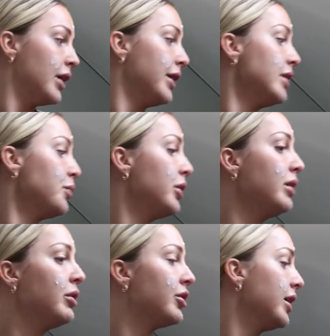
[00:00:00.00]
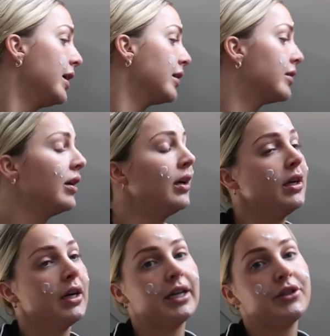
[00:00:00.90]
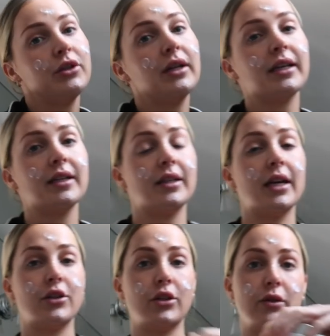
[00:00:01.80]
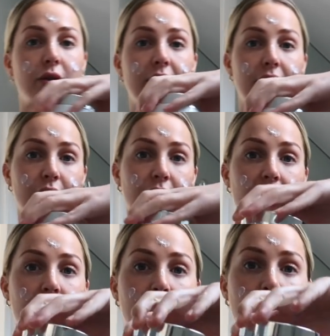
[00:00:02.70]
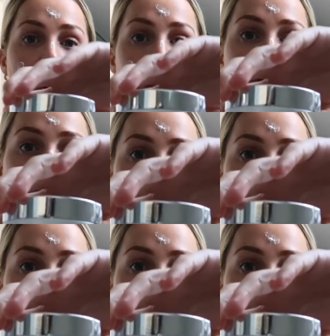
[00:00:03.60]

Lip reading: And that is pretty much it. I do, like I said, use these here and there, the